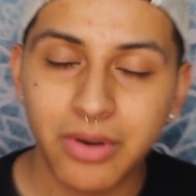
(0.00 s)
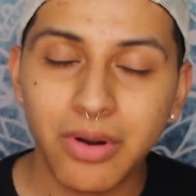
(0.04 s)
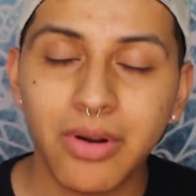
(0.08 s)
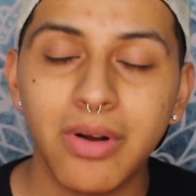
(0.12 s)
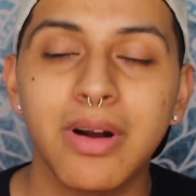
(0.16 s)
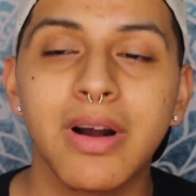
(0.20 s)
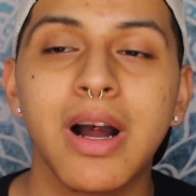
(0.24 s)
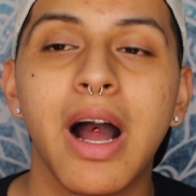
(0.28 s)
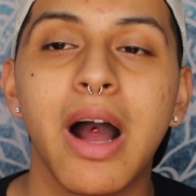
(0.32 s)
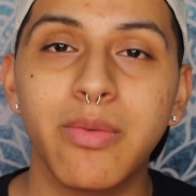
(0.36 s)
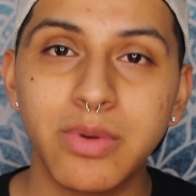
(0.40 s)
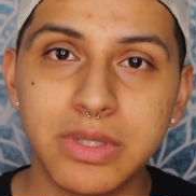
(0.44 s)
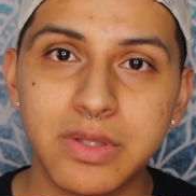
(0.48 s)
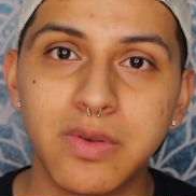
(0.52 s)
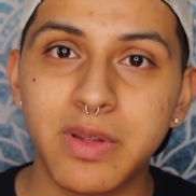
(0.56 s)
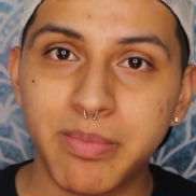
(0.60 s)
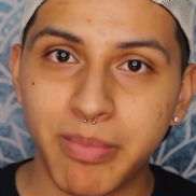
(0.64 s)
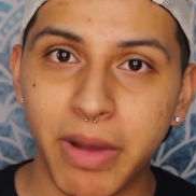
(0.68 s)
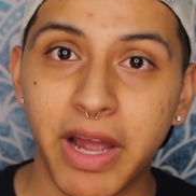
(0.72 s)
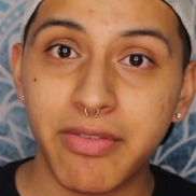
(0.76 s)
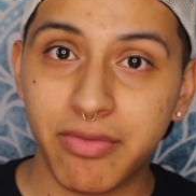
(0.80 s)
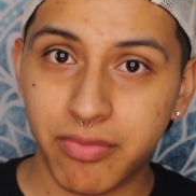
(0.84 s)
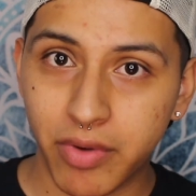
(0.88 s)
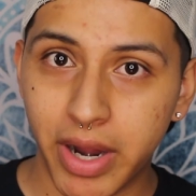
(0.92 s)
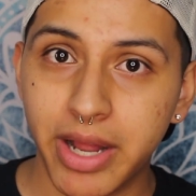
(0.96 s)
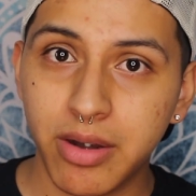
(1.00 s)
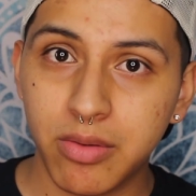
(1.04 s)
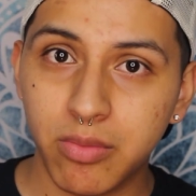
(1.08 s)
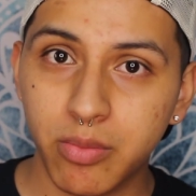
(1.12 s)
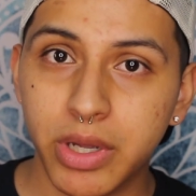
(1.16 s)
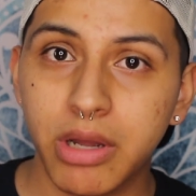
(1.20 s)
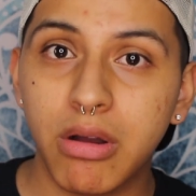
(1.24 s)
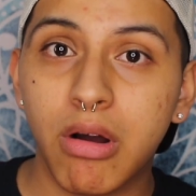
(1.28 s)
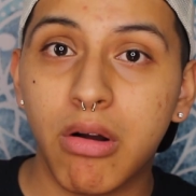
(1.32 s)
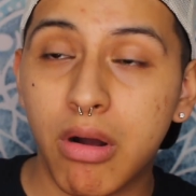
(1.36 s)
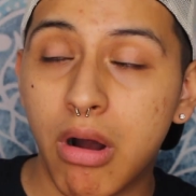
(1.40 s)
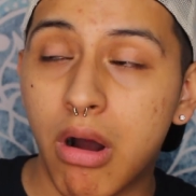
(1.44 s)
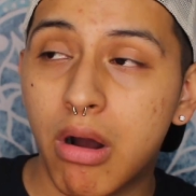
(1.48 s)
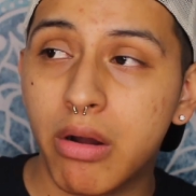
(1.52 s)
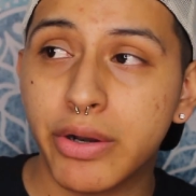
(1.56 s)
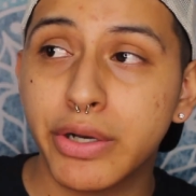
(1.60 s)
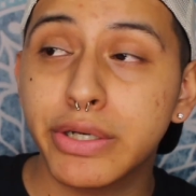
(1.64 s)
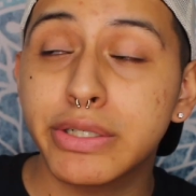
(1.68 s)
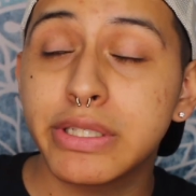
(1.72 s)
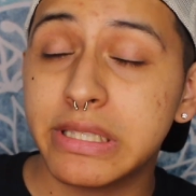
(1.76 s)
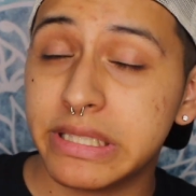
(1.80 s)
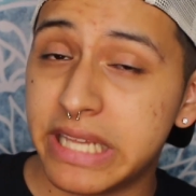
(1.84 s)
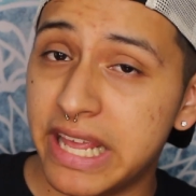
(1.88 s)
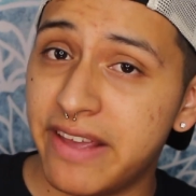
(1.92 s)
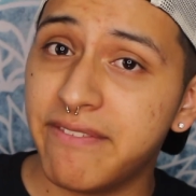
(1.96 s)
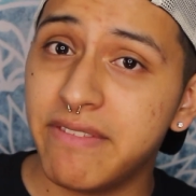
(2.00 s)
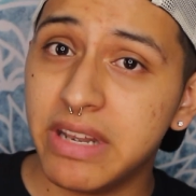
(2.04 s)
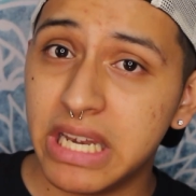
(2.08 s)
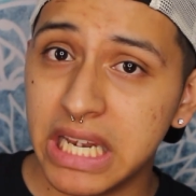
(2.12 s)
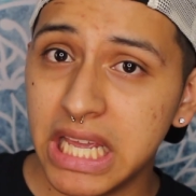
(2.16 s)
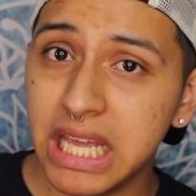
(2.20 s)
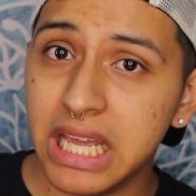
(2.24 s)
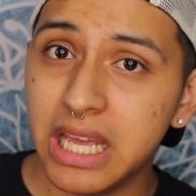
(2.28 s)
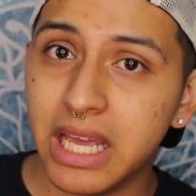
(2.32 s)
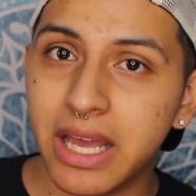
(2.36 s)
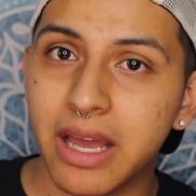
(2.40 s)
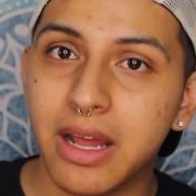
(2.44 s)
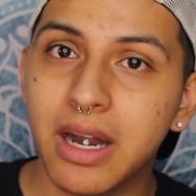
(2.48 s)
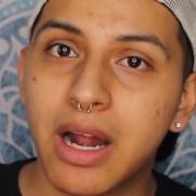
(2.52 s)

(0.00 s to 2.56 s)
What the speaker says: Girl, I was with my friend. We gonna call her Stephanie,